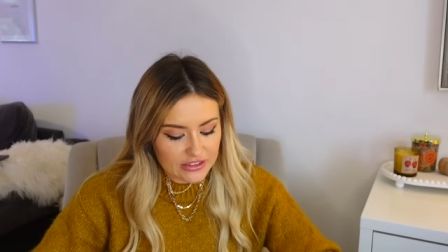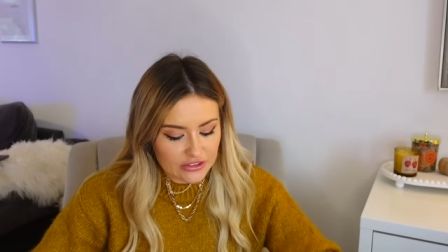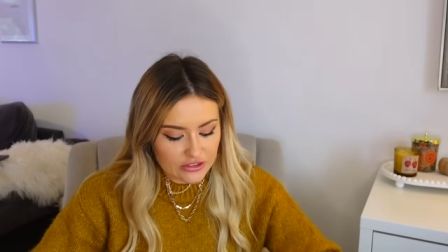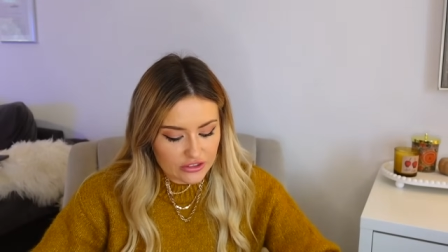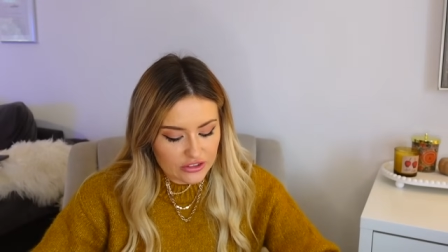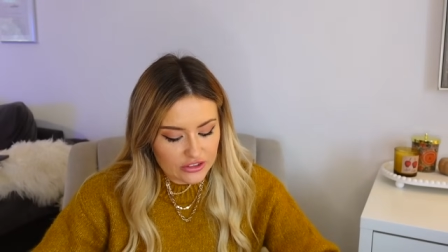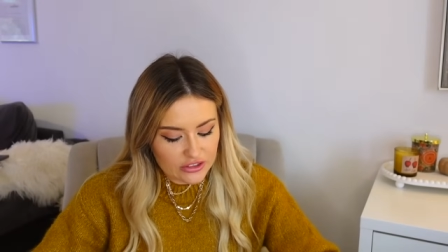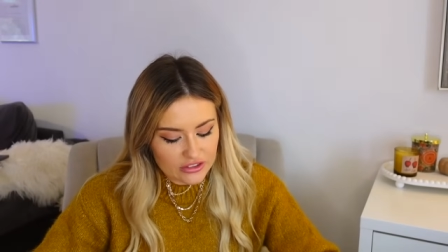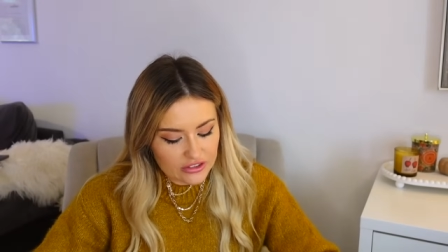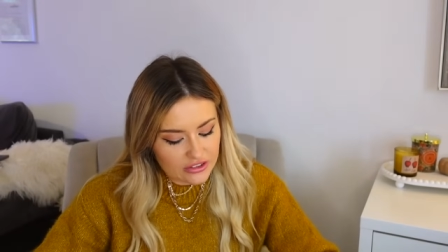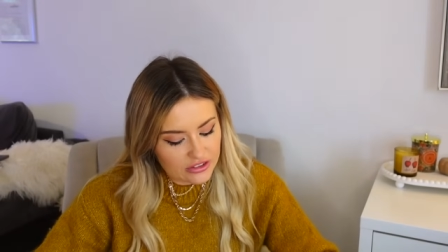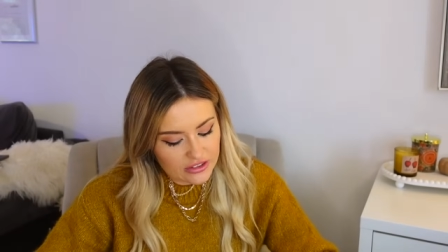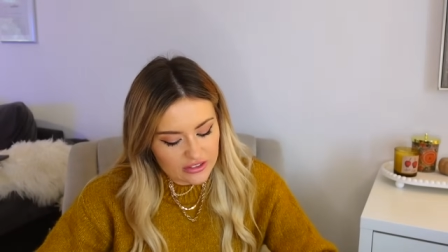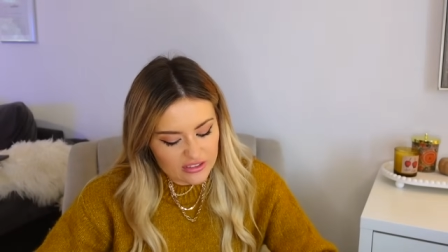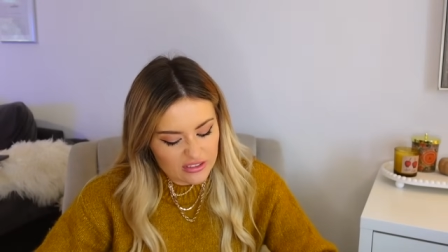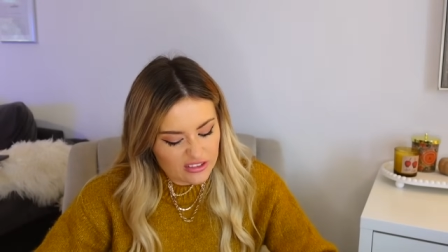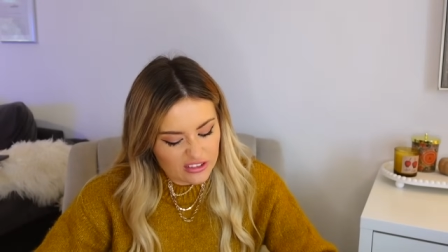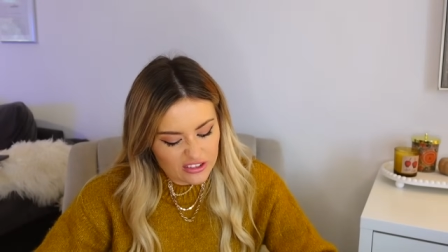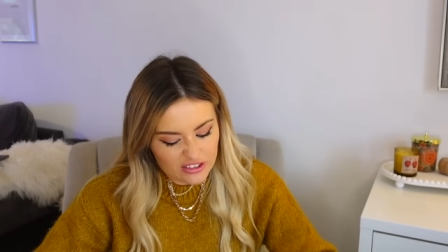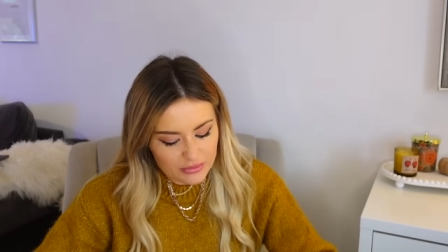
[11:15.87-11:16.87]

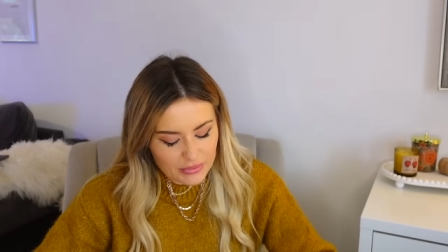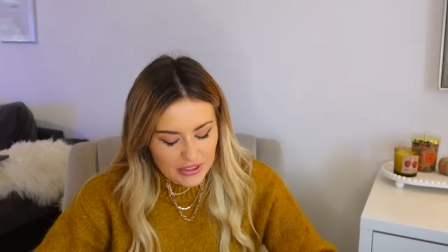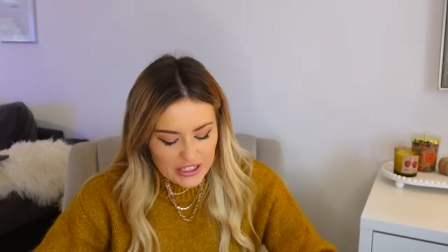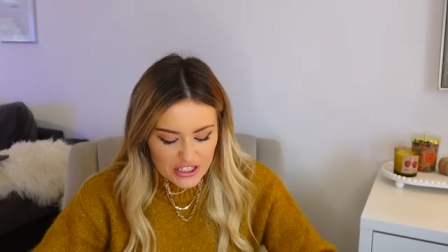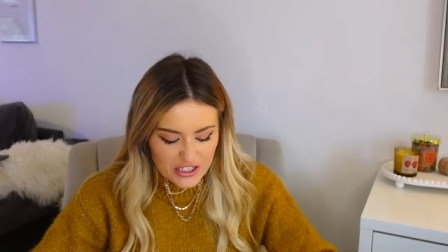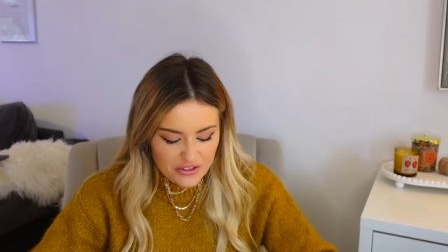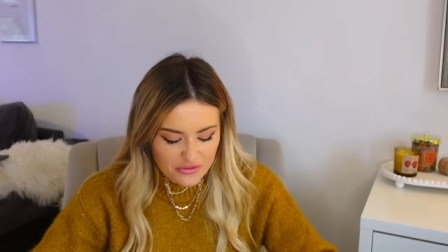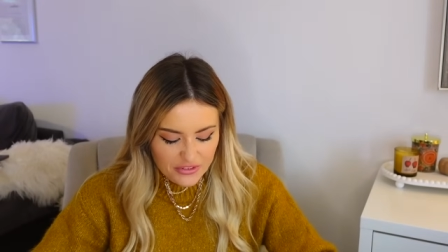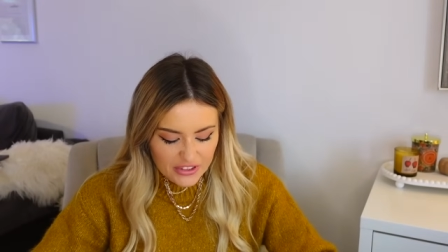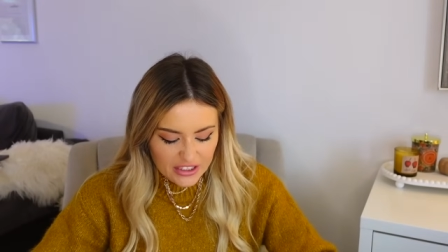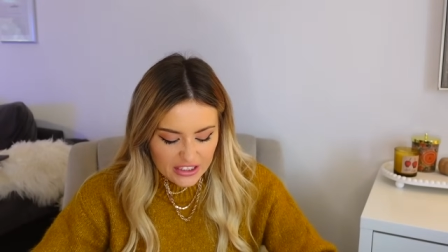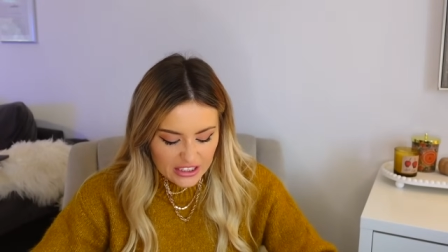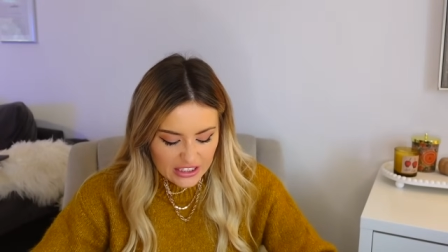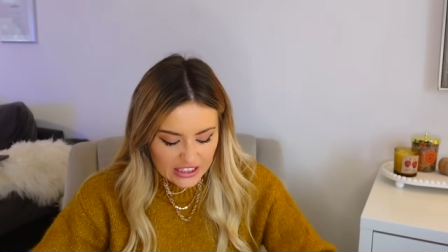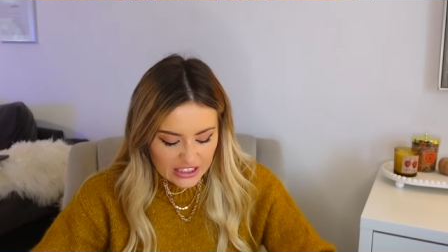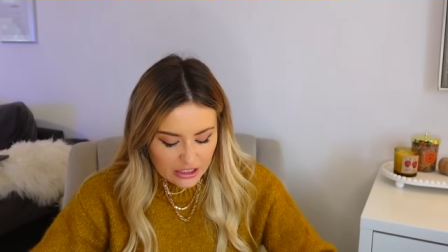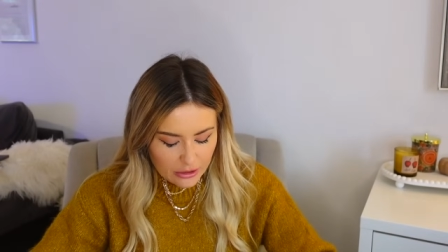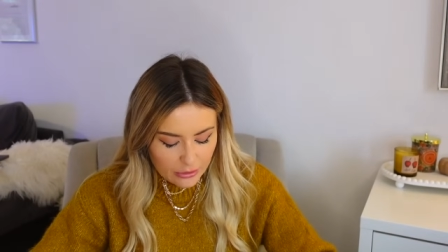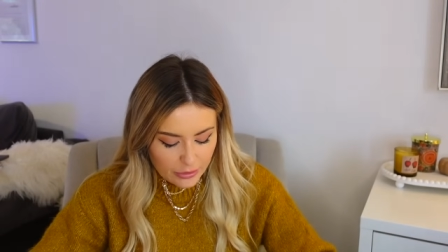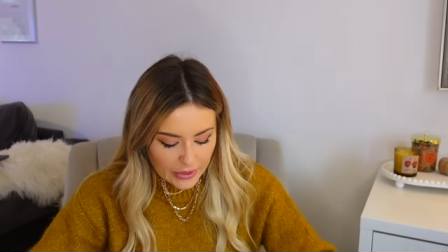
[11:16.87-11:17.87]
Just makes you feel a
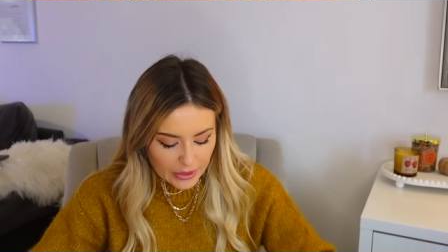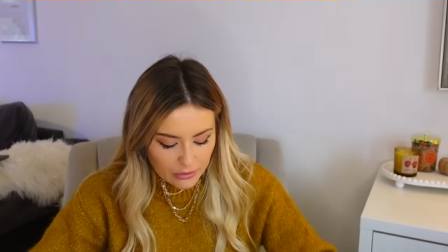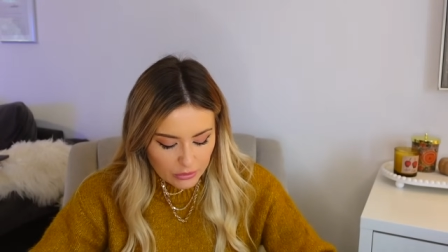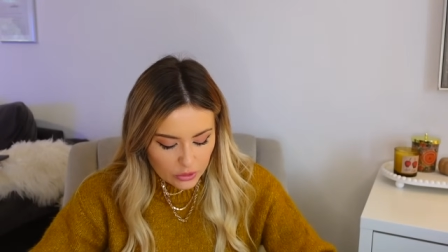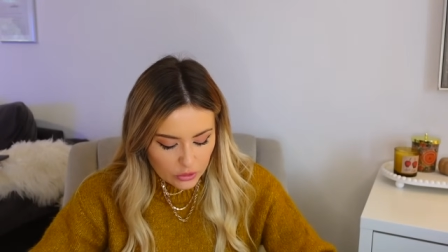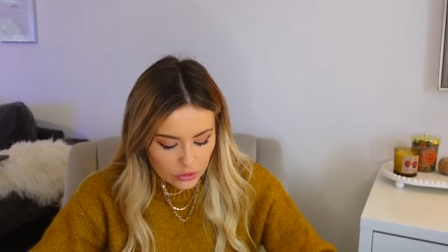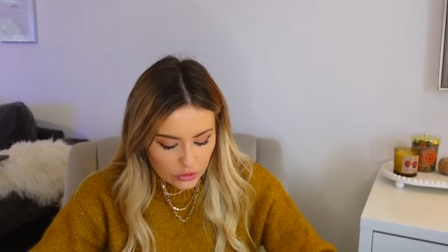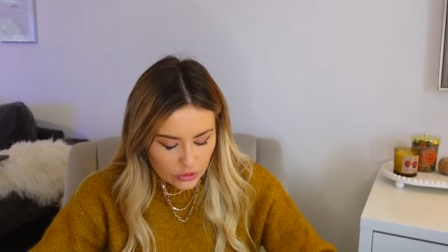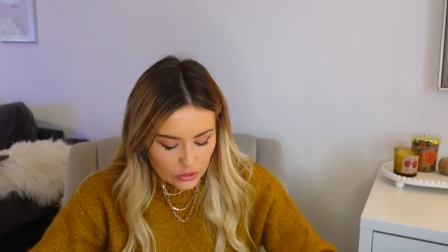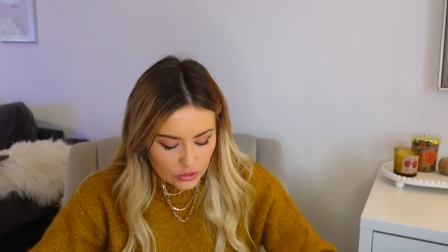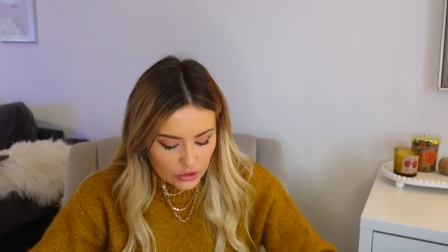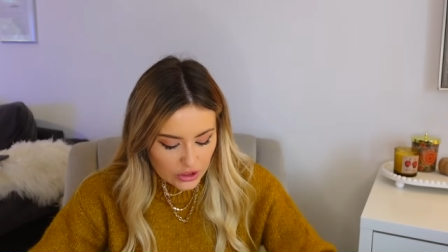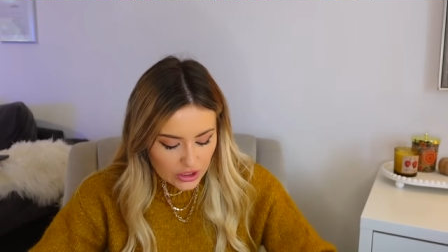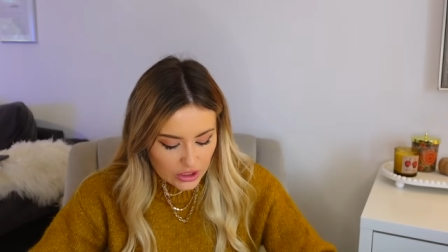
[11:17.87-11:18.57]
little bit more